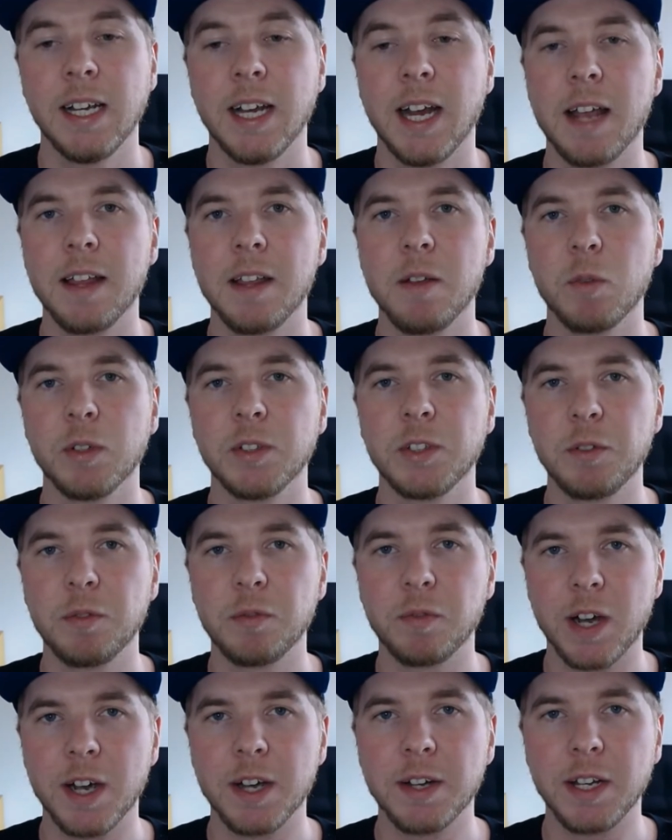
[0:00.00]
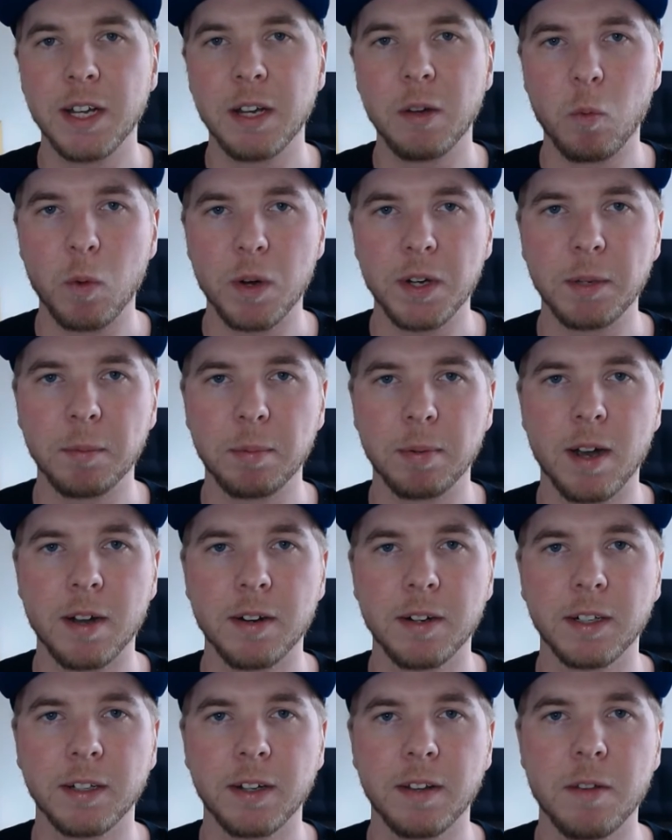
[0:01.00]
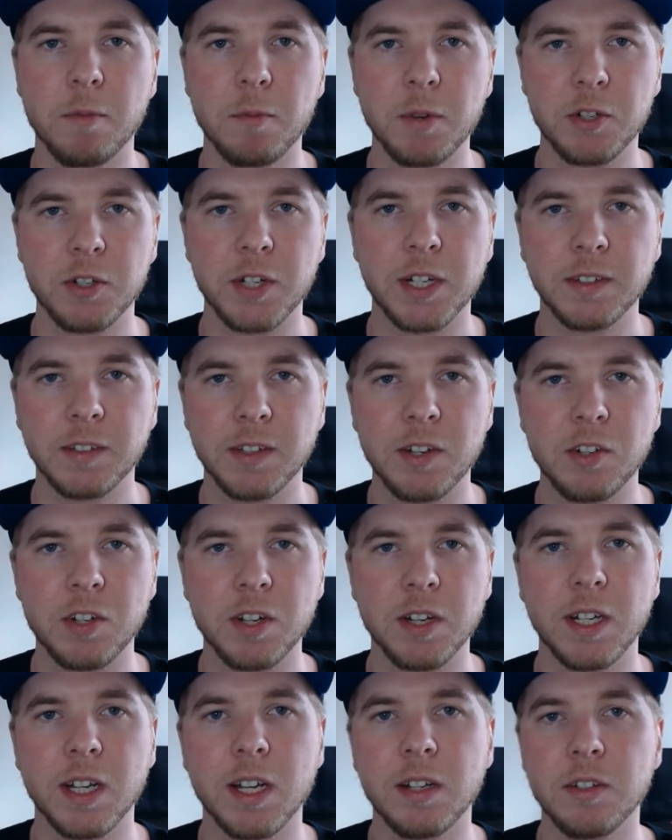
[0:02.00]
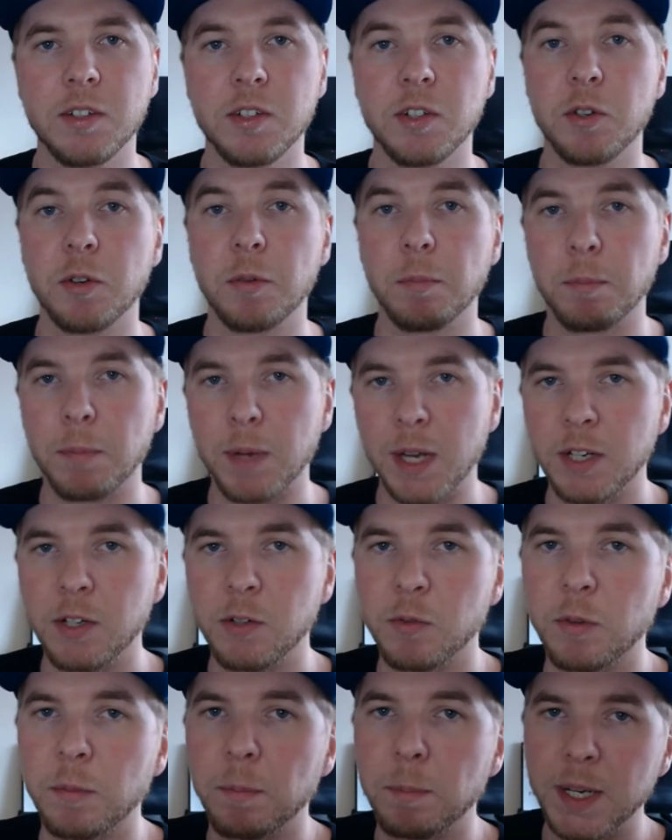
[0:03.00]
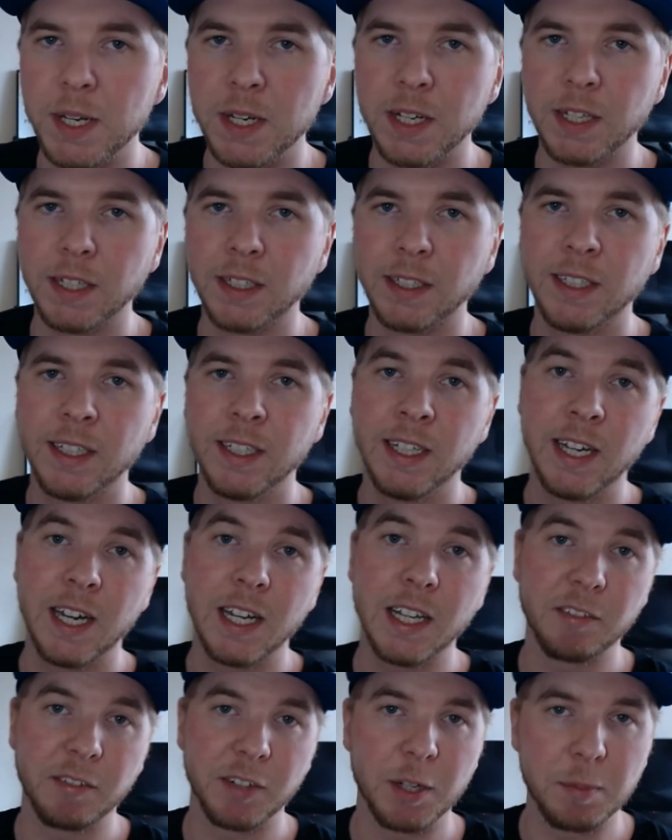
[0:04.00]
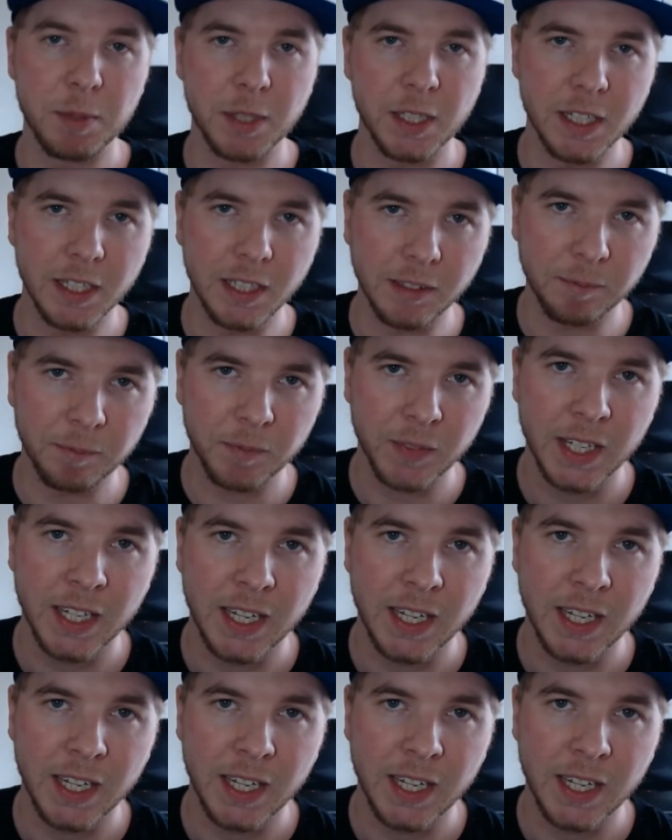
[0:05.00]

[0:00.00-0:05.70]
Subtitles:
and then once you find a winning product, then we transition into manual bidding in the very beginning.